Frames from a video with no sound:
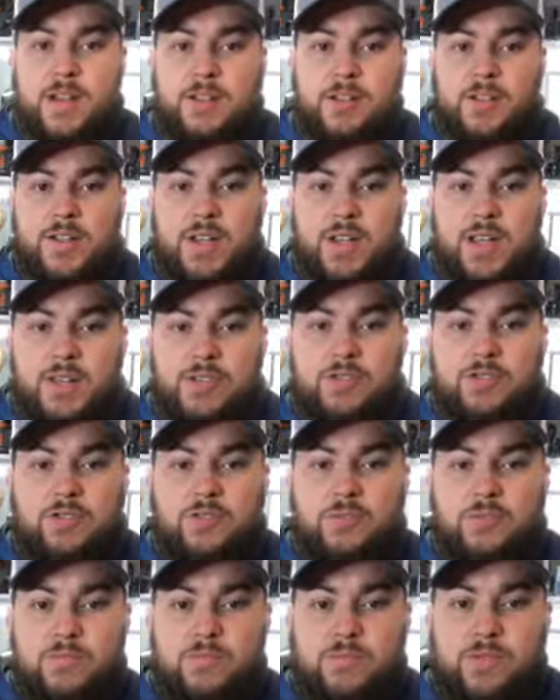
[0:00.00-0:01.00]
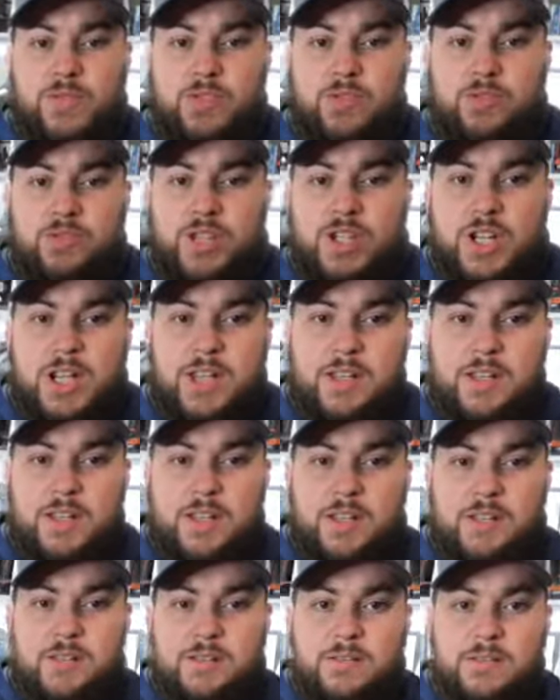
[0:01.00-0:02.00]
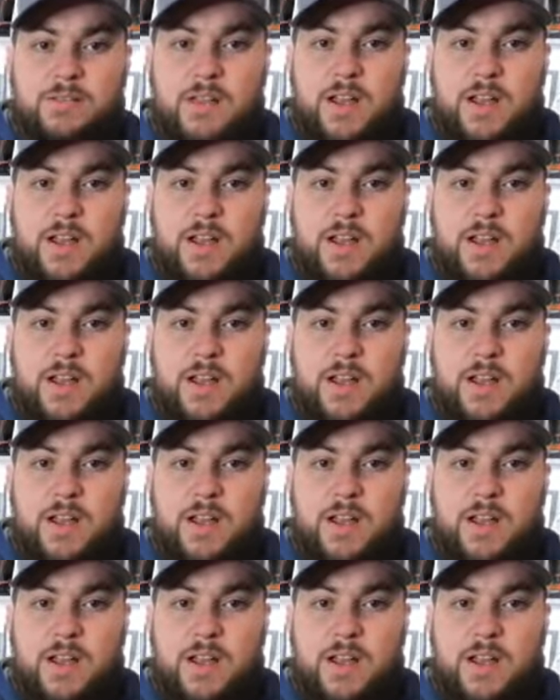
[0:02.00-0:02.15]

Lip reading: you can get too shiny.